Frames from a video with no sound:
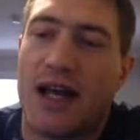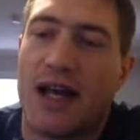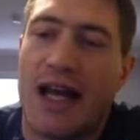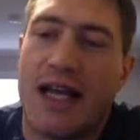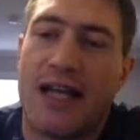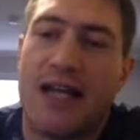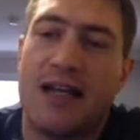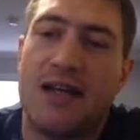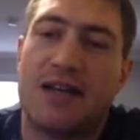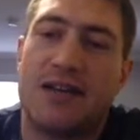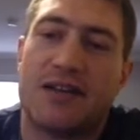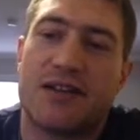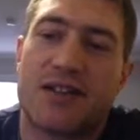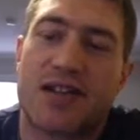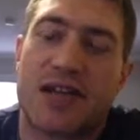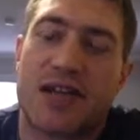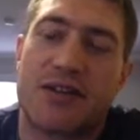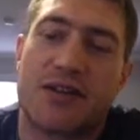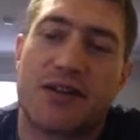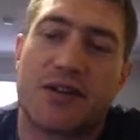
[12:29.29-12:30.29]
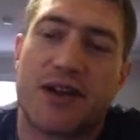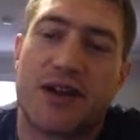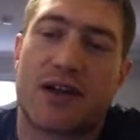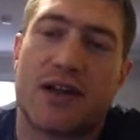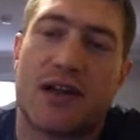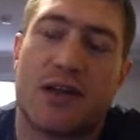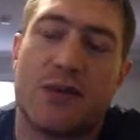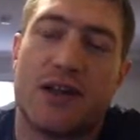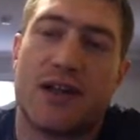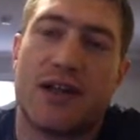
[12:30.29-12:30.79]
any sector of the
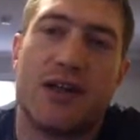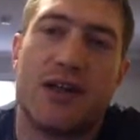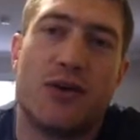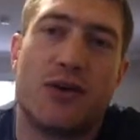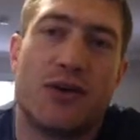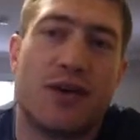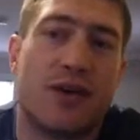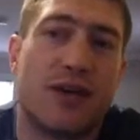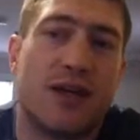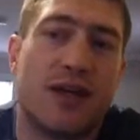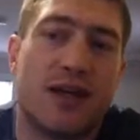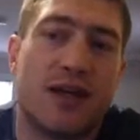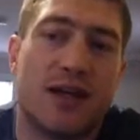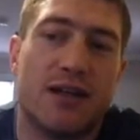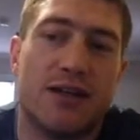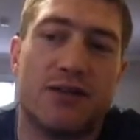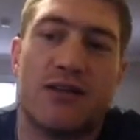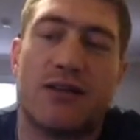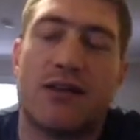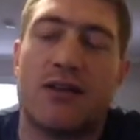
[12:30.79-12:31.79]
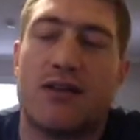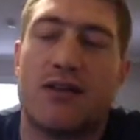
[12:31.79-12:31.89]
economy that you can think of.